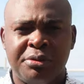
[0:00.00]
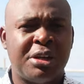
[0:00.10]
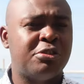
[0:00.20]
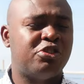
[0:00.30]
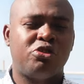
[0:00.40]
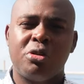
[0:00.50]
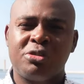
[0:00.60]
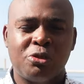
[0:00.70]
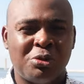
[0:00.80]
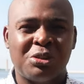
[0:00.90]

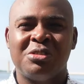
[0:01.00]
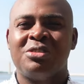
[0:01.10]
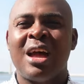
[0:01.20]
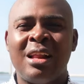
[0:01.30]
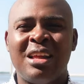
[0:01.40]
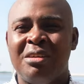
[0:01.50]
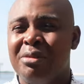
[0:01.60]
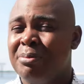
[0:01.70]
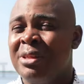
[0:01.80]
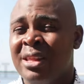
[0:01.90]
Reconstruct, reconcile, and
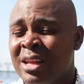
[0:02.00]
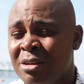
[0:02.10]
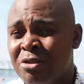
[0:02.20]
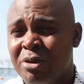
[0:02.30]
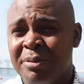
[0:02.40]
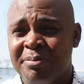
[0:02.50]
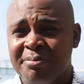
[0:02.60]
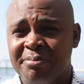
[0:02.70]
rebuild the country?